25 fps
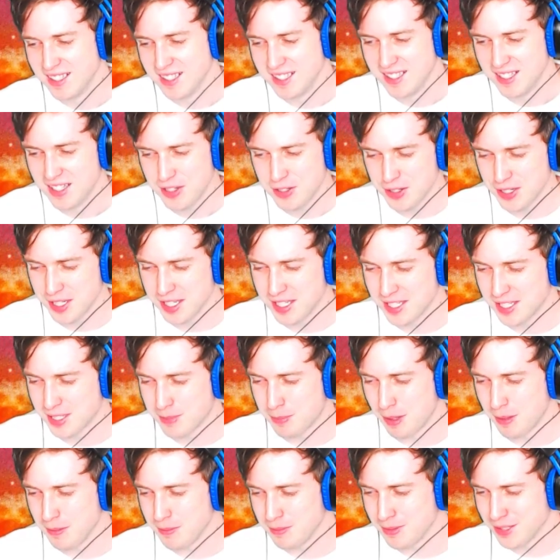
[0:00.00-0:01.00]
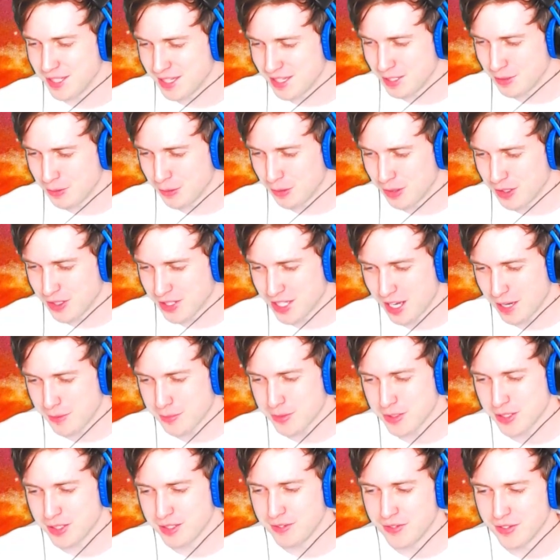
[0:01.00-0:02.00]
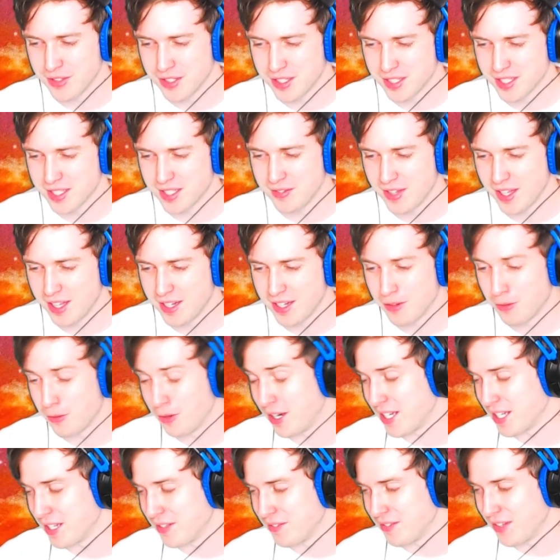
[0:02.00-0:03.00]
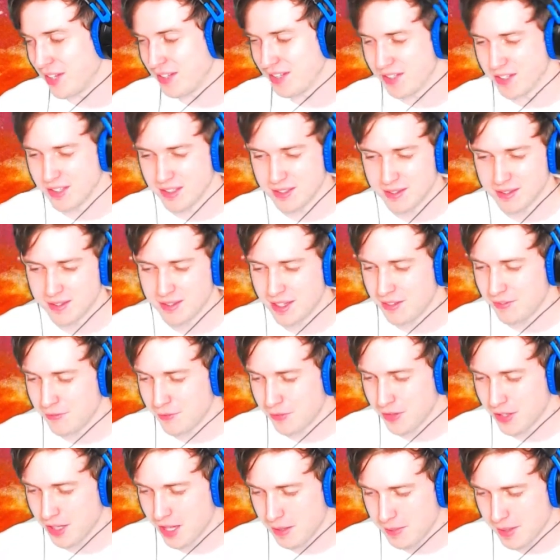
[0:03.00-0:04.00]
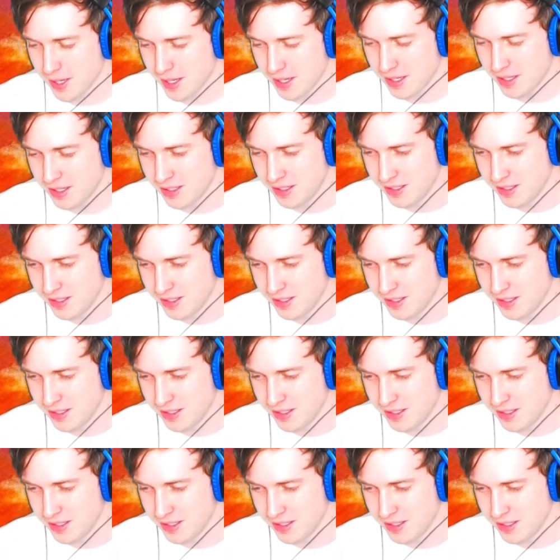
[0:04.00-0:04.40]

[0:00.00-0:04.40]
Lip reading: She is probably the worst option for this event, or any event for that matter.